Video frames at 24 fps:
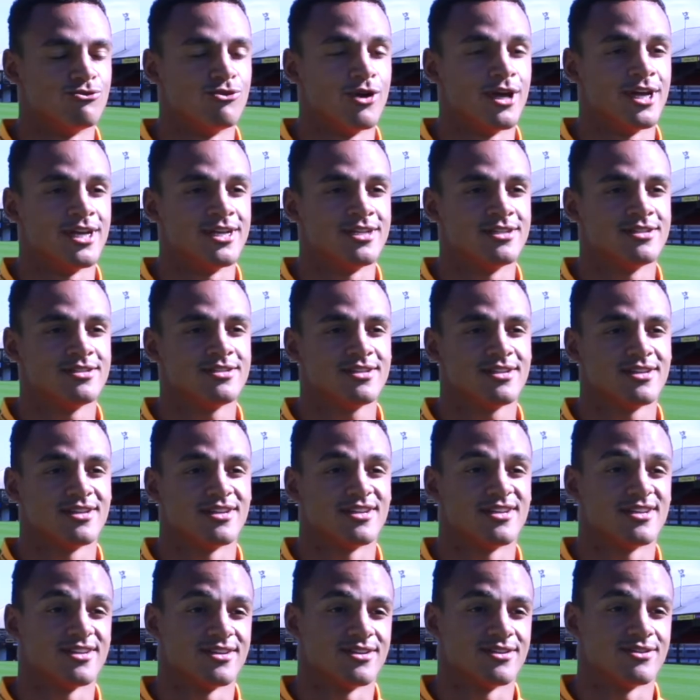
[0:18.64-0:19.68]
rain
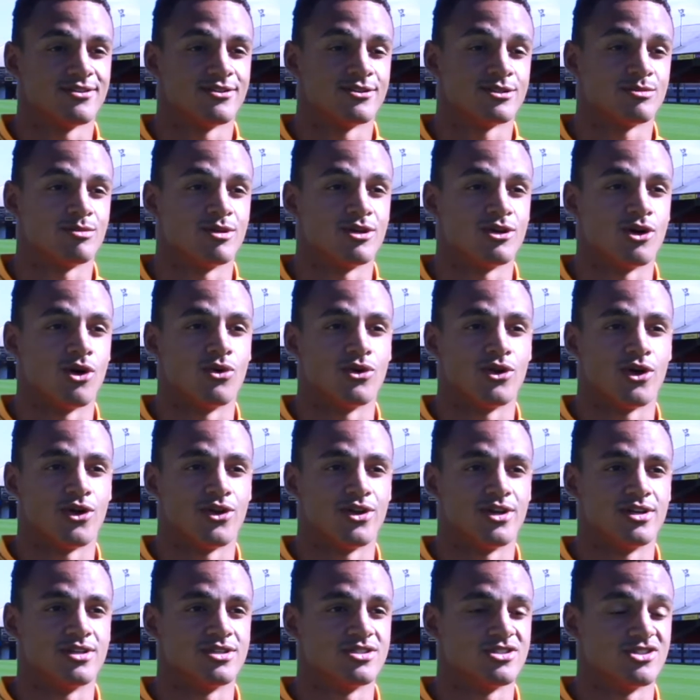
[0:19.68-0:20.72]
that's been going
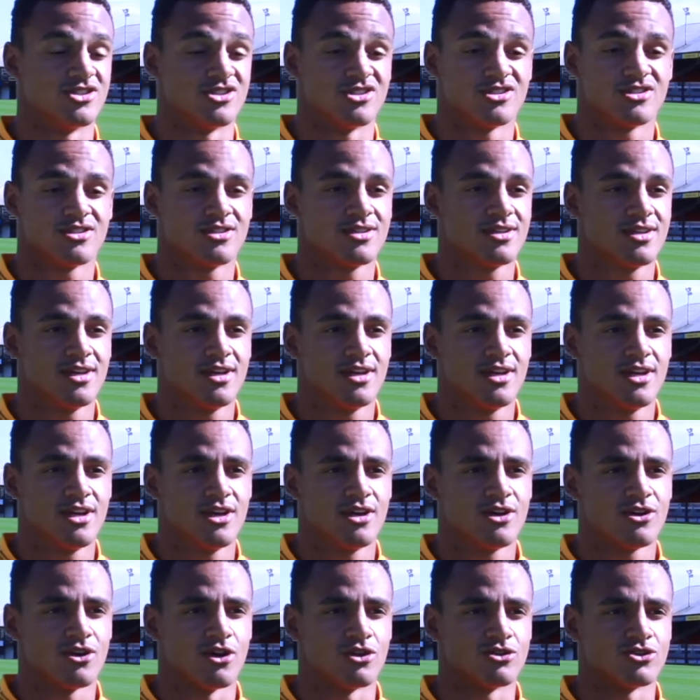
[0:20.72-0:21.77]
on it has just
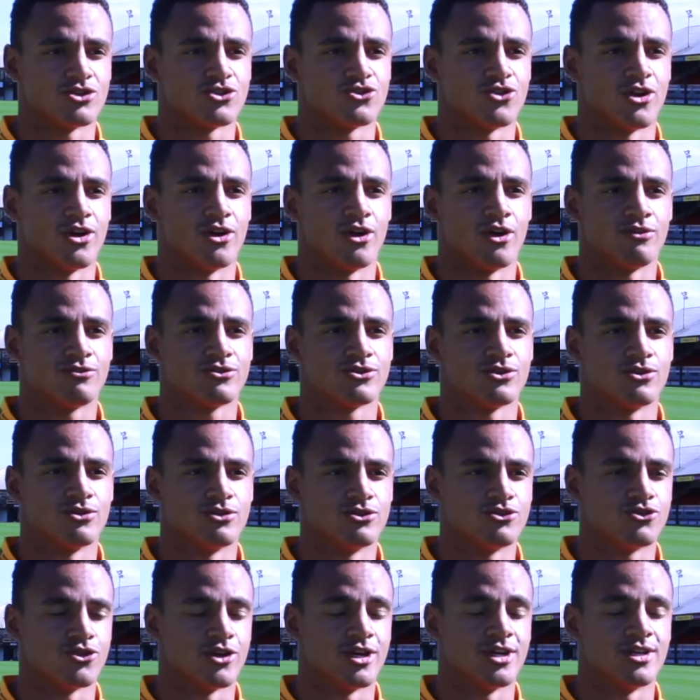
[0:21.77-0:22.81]
gone straight off, so
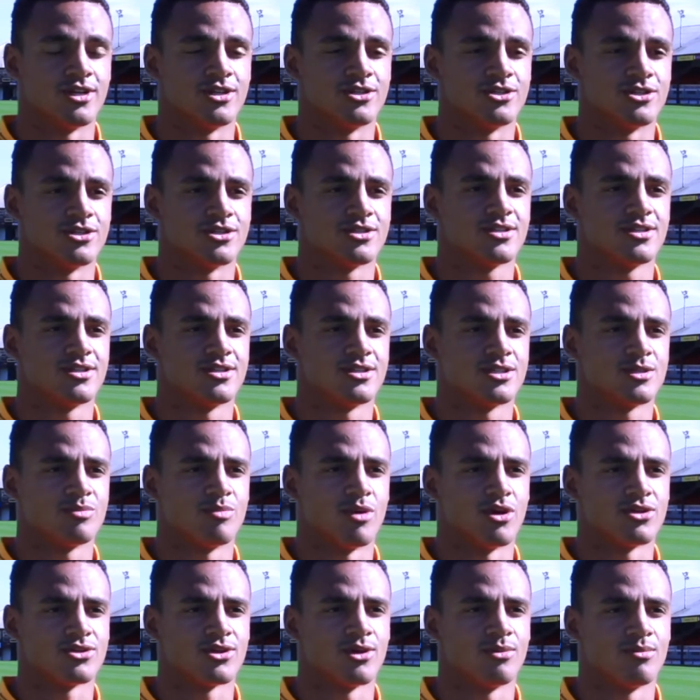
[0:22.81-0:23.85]
the drainage is
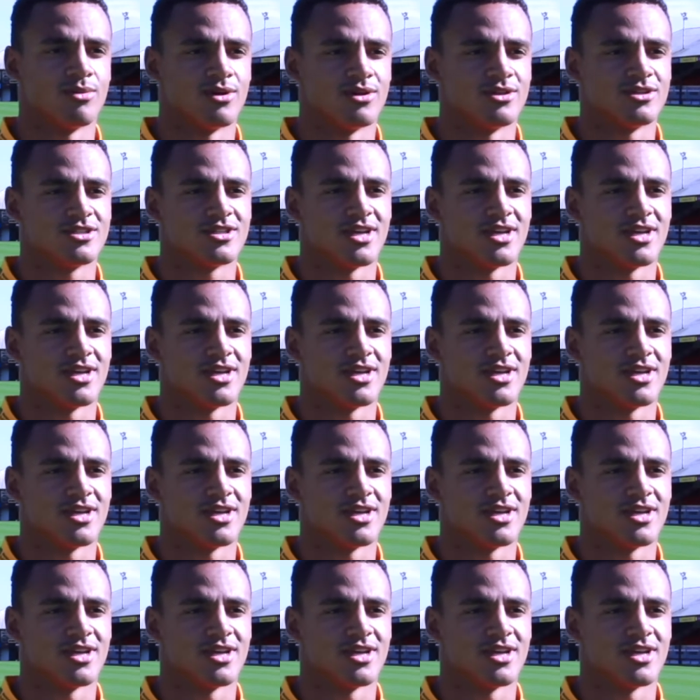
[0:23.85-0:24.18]
spot on by the